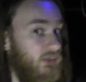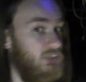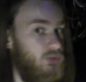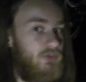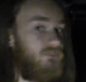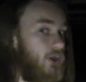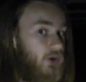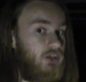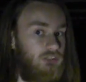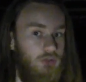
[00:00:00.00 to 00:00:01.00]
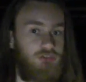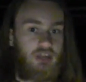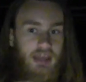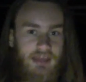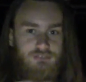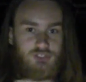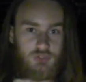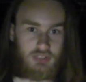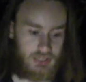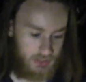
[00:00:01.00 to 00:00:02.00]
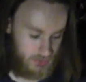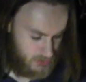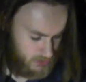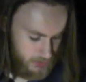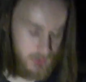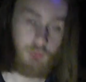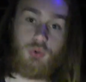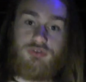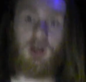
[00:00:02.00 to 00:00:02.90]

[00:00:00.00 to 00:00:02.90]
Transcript: It needs to be very close to half as you can get, and then we'll